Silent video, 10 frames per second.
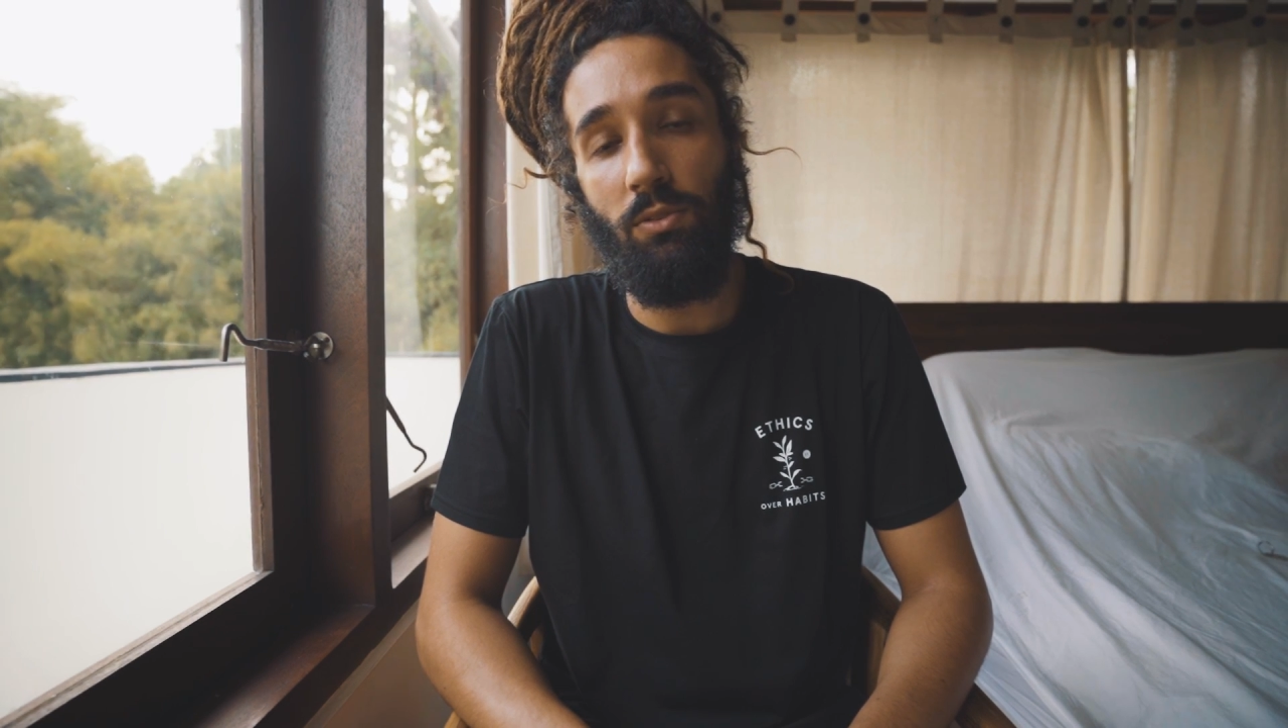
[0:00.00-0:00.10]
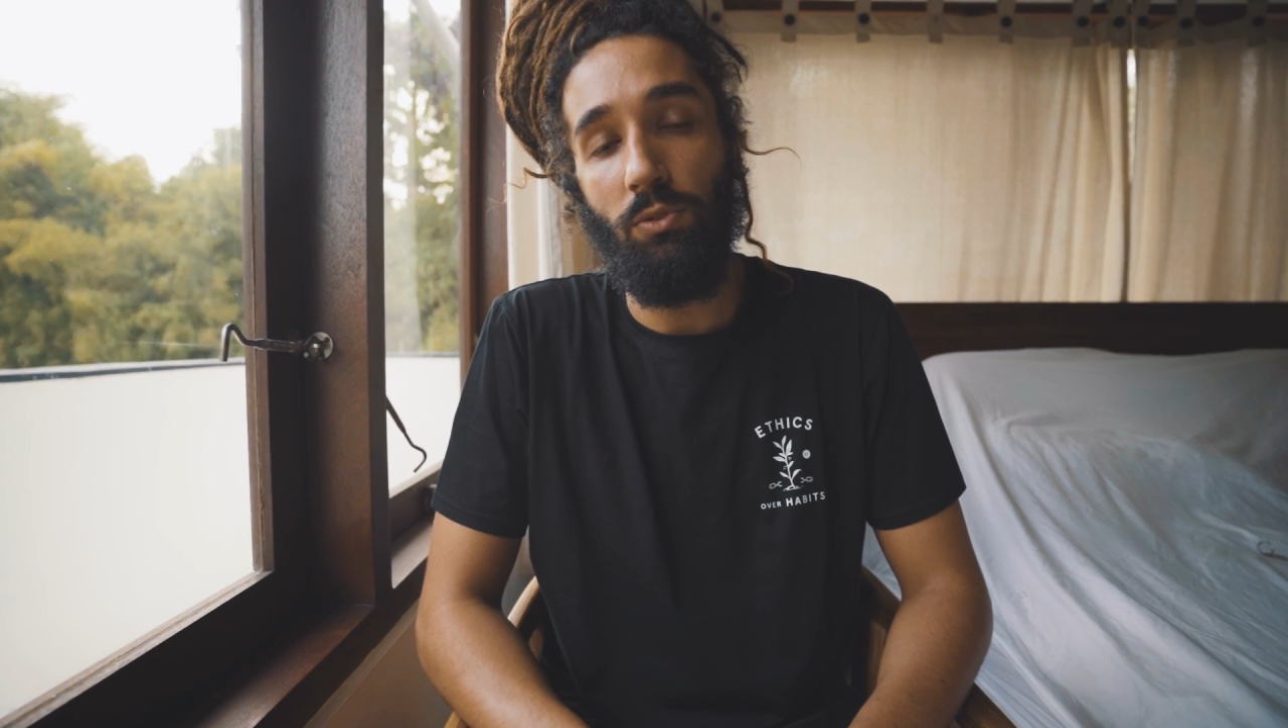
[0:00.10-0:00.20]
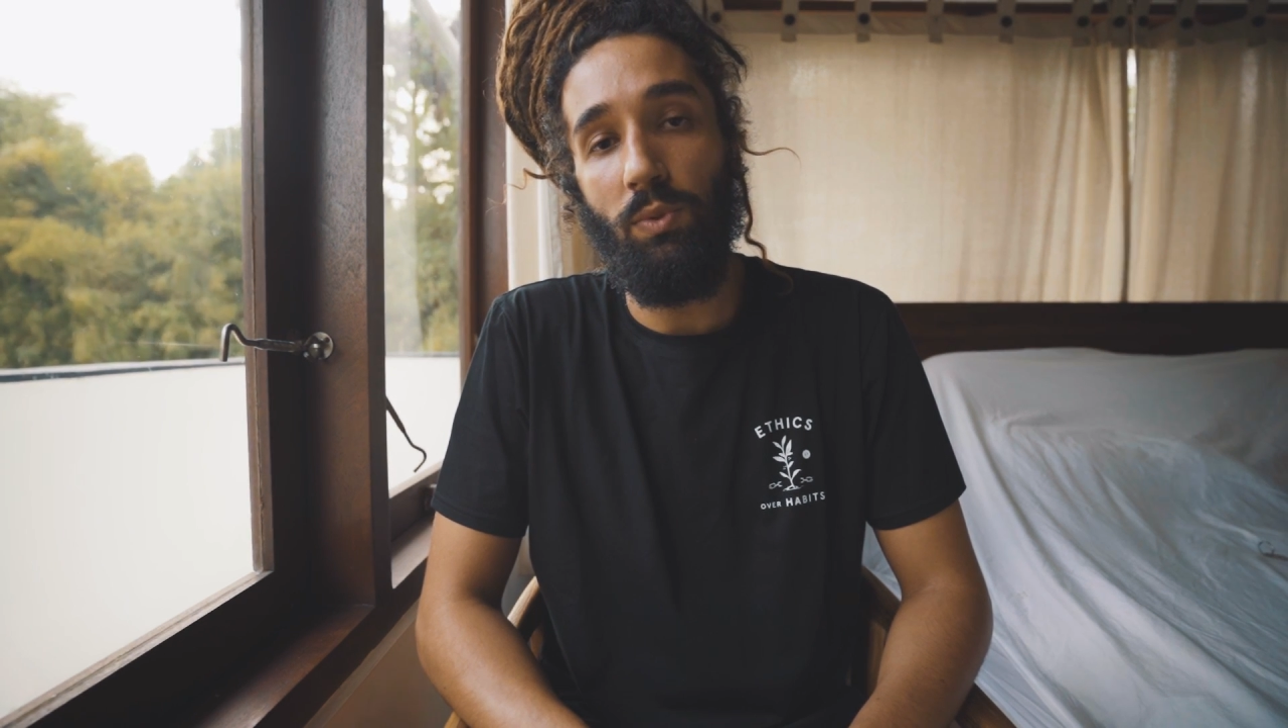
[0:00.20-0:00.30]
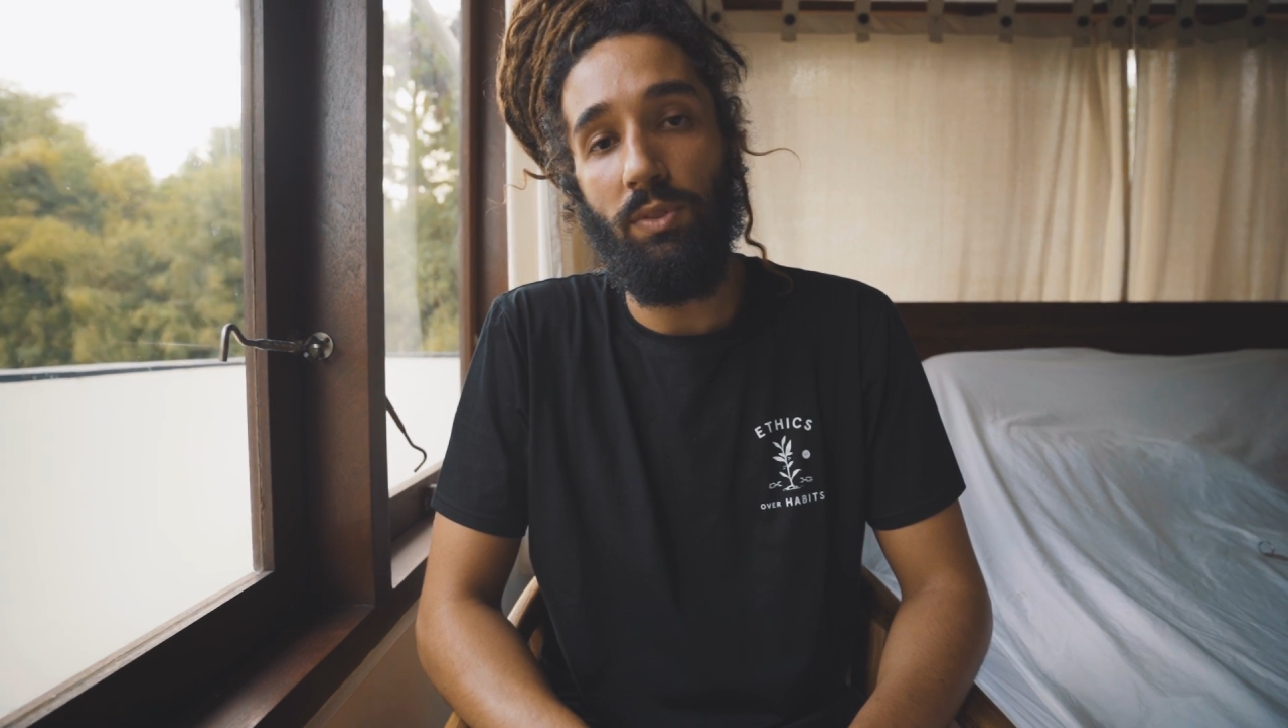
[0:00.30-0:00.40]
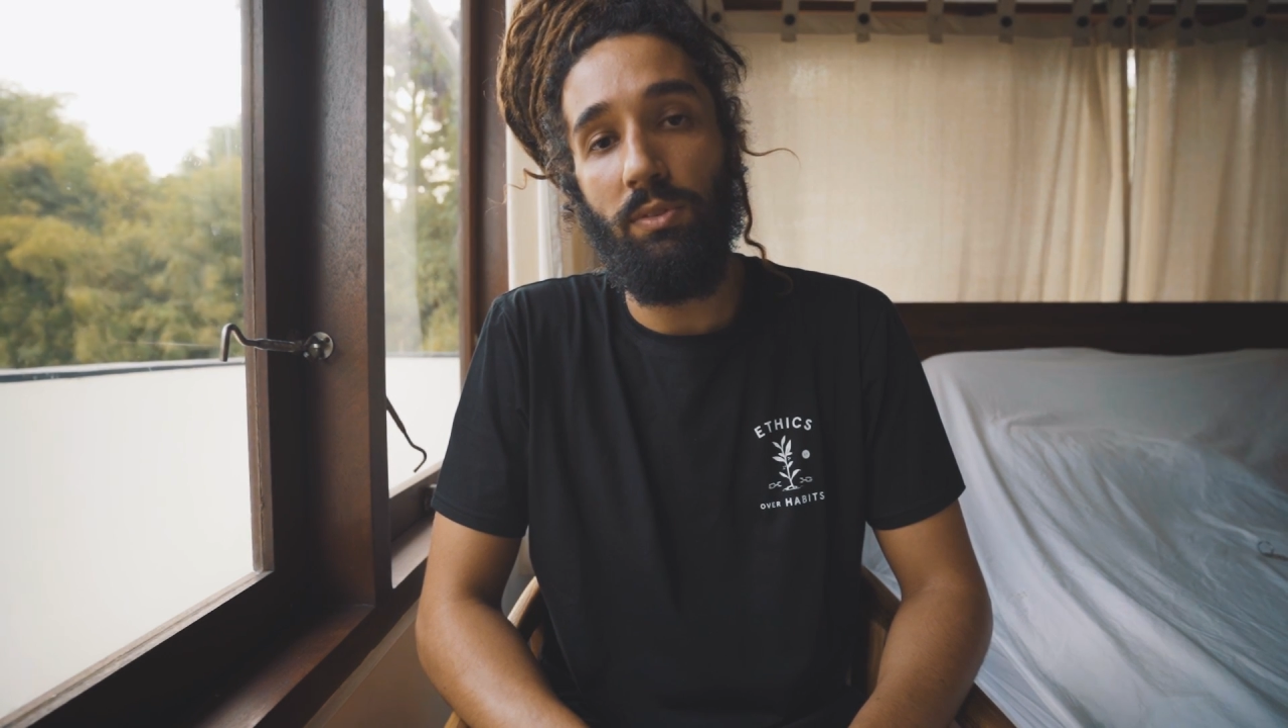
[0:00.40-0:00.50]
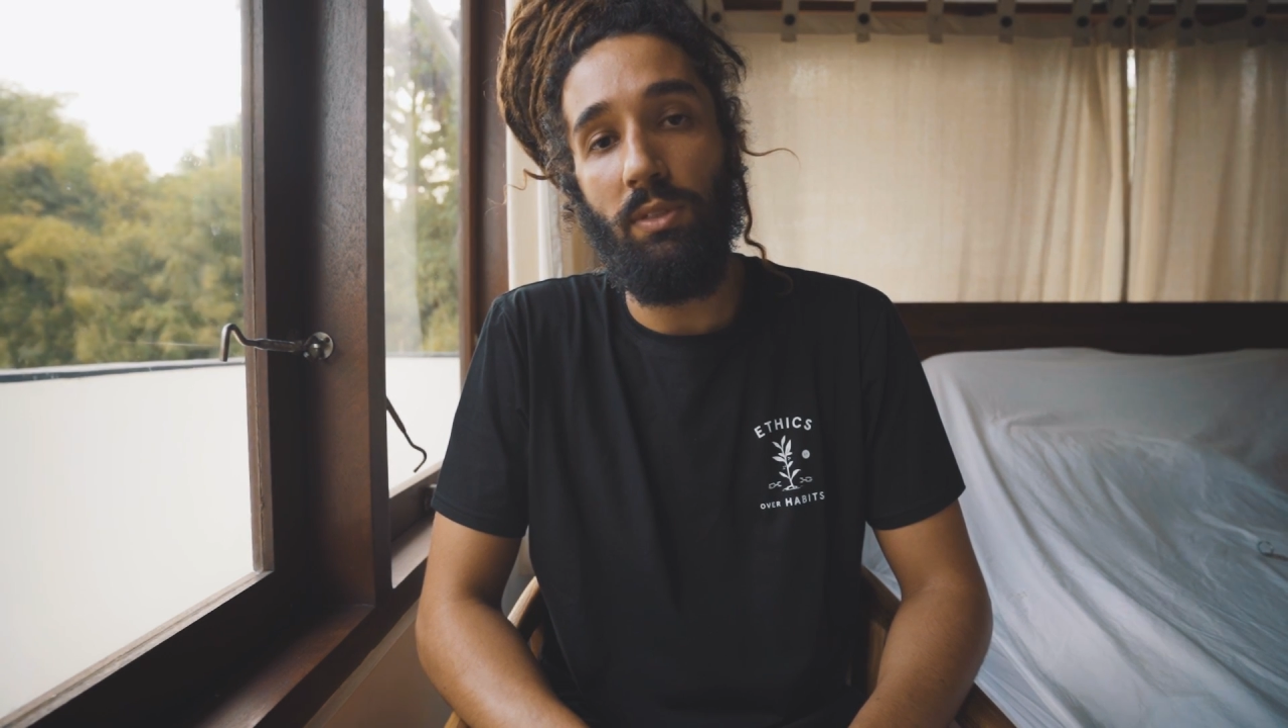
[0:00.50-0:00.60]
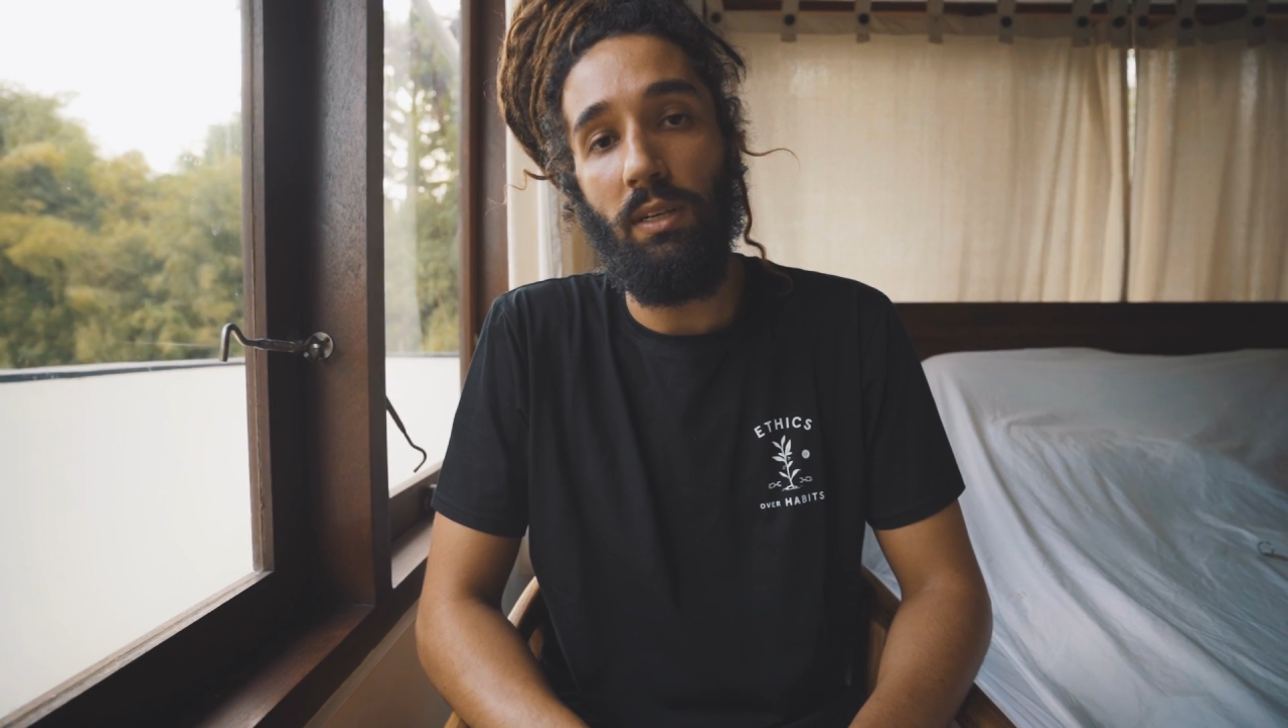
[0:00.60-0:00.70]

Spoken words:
who was